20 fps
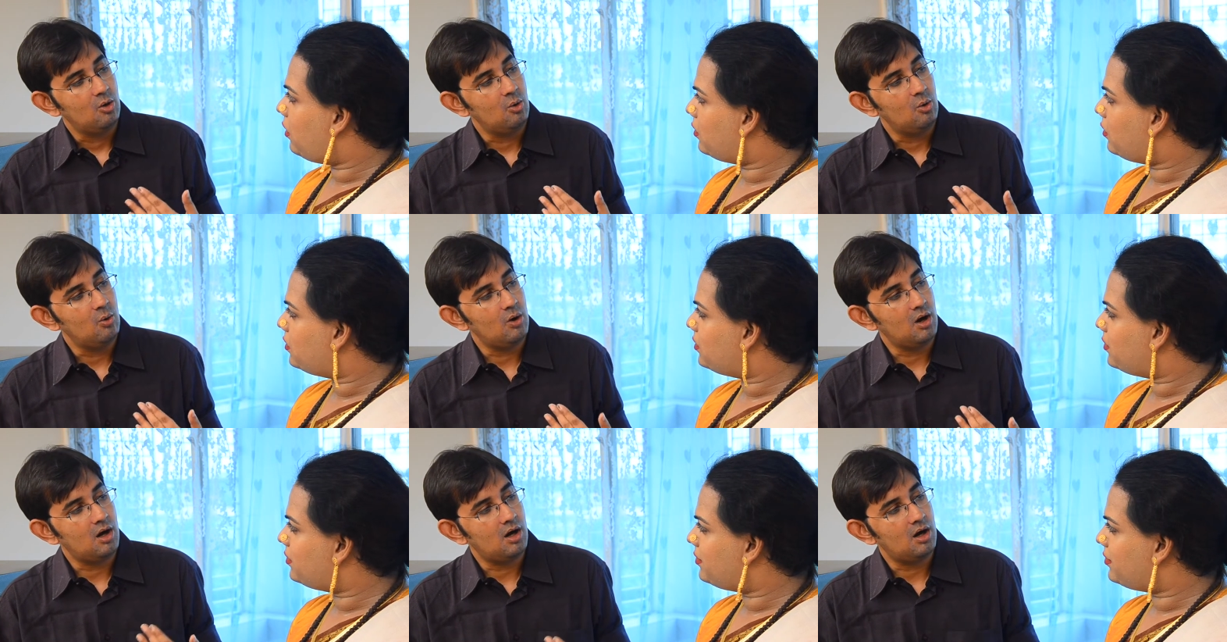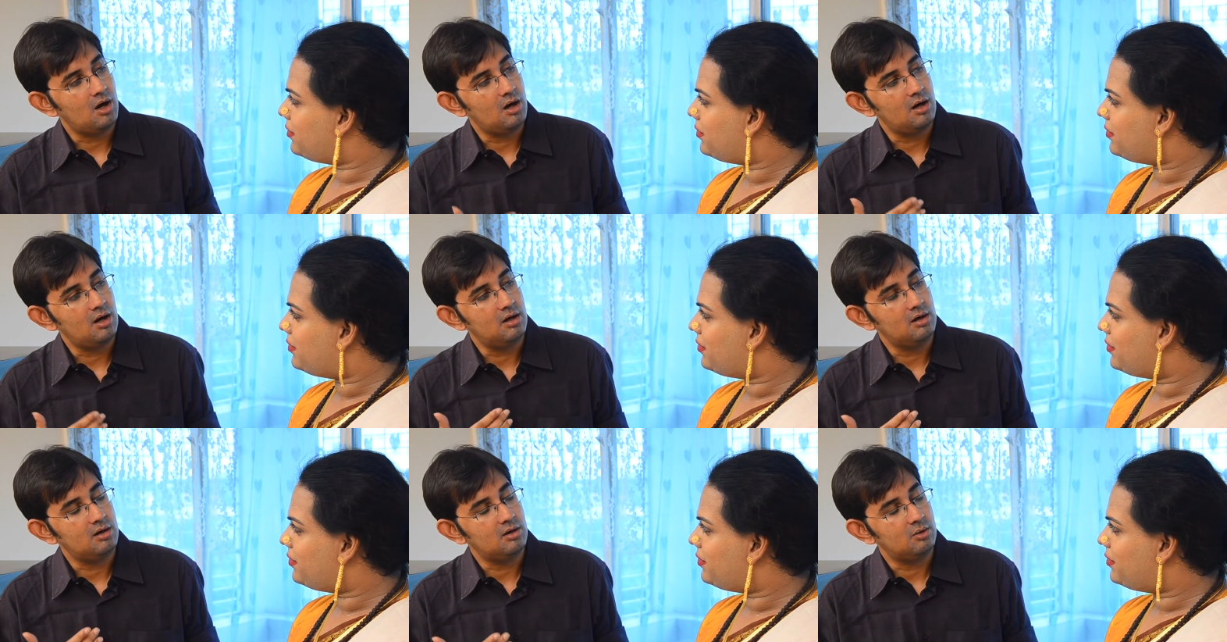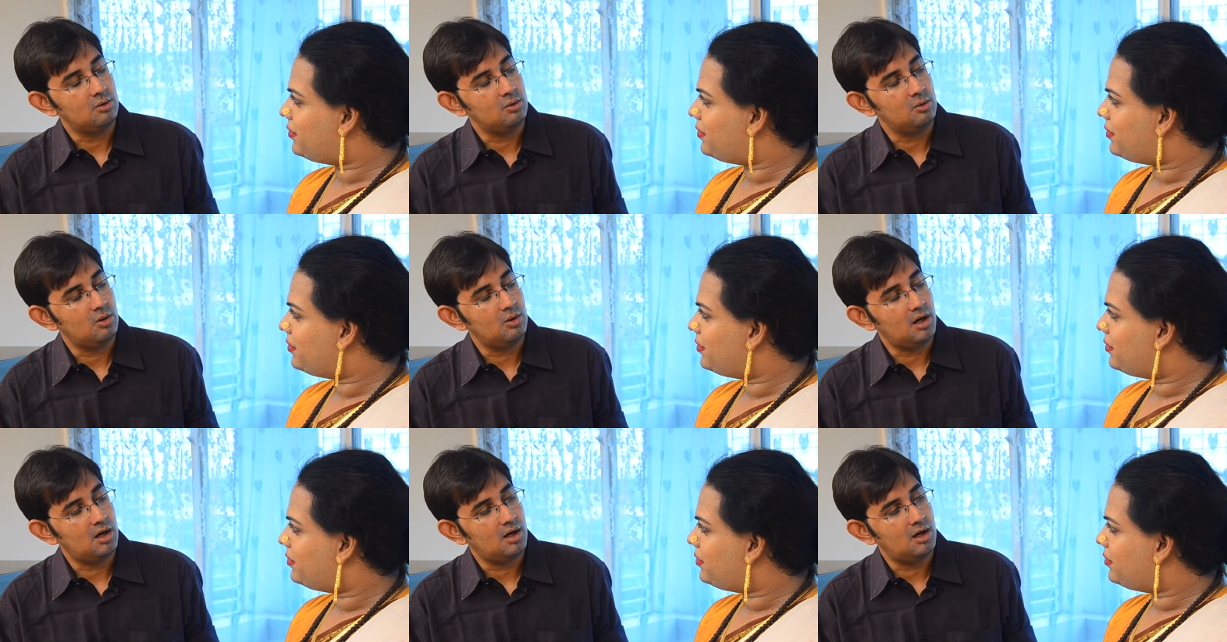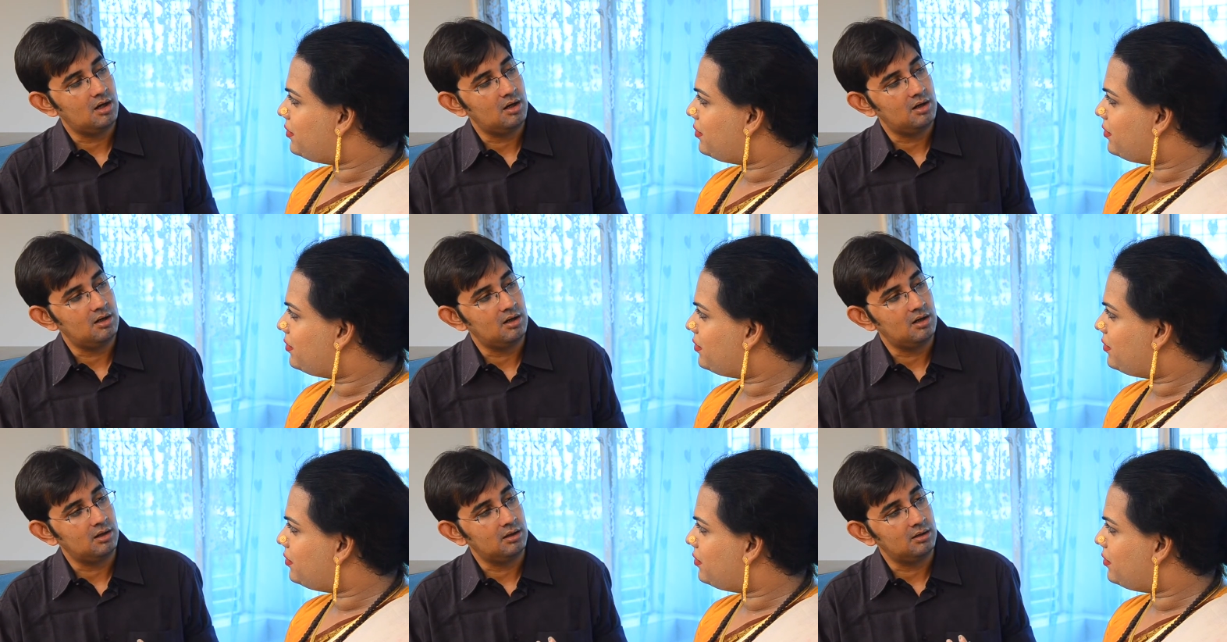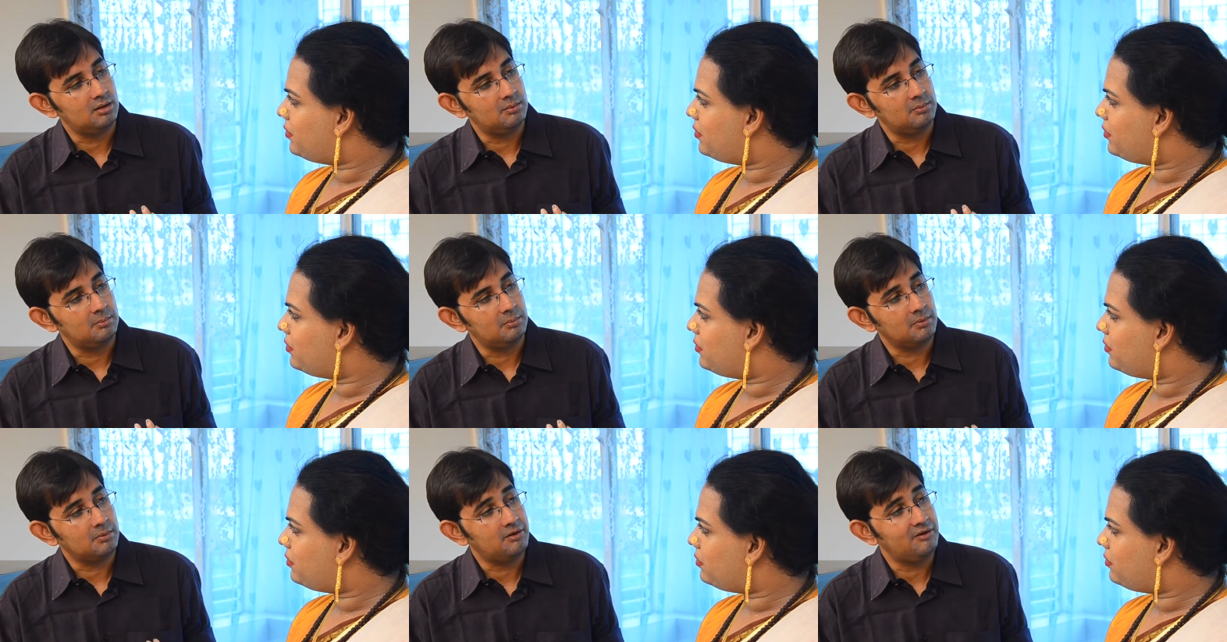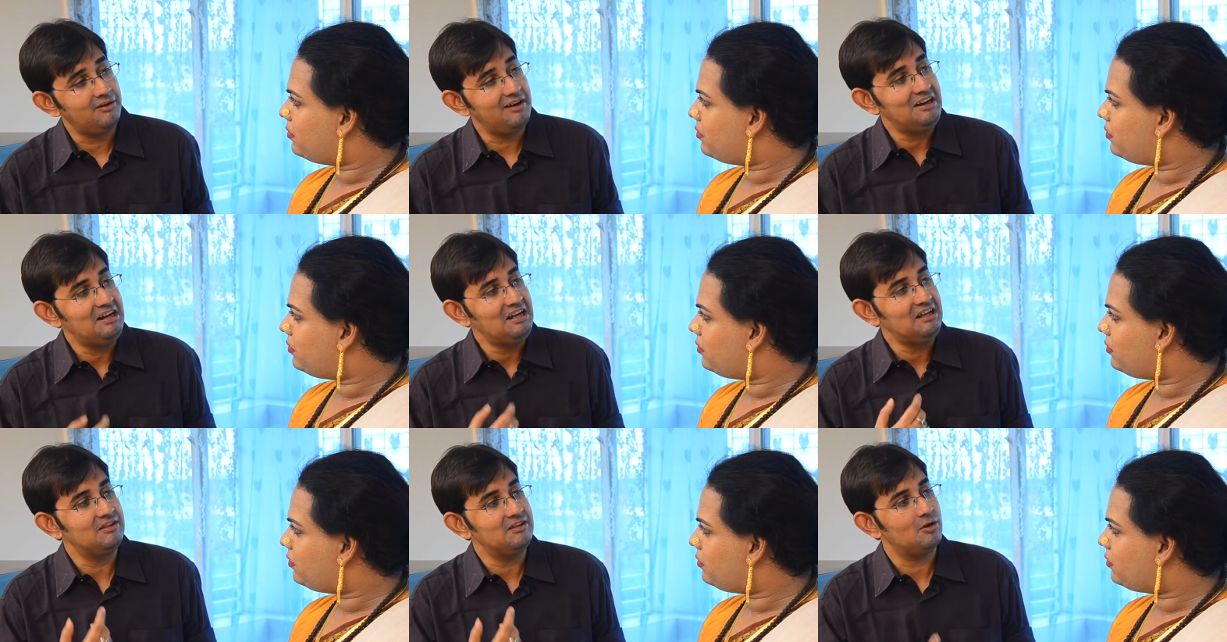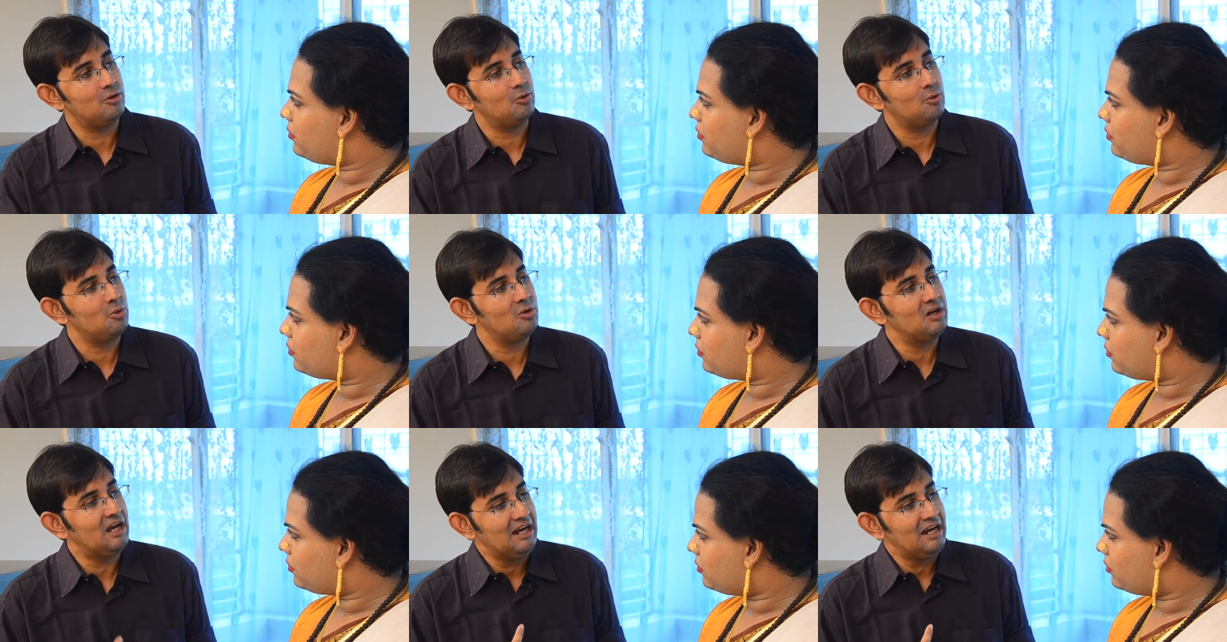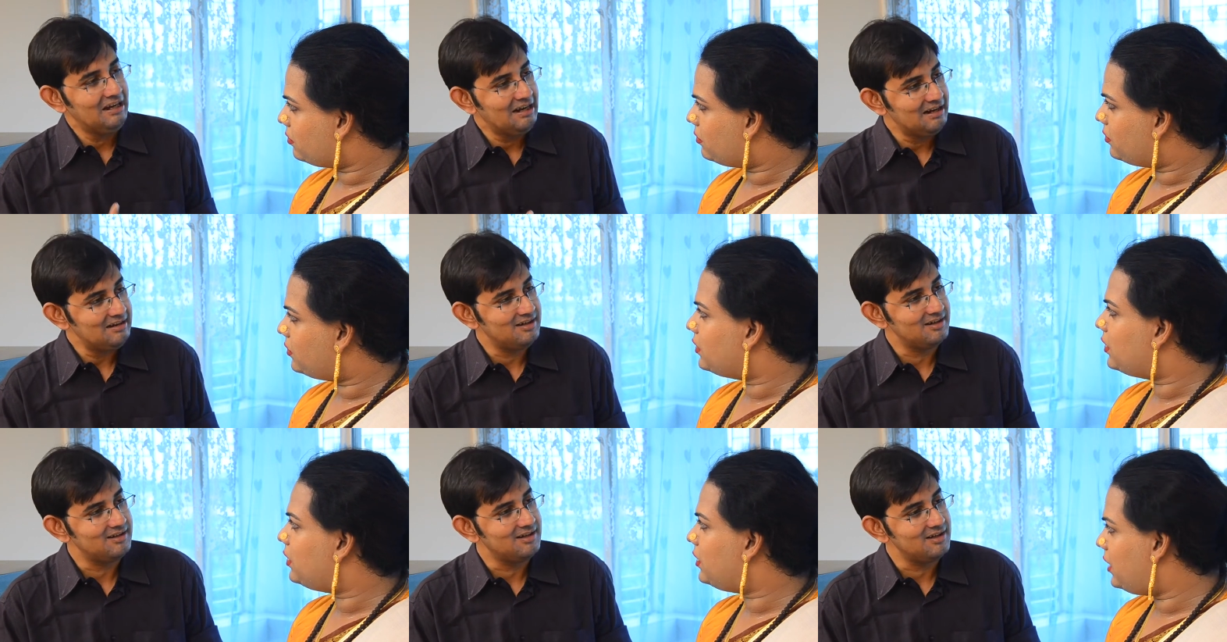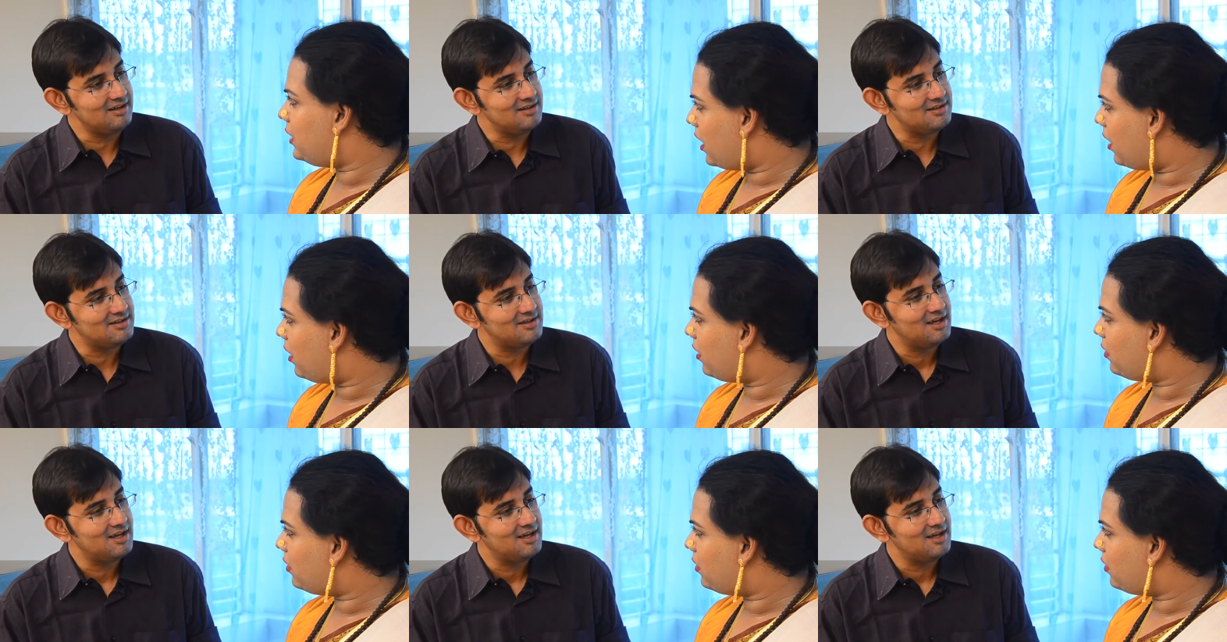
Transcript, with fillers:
Speaker 1: who are who are uh, creating their own identities,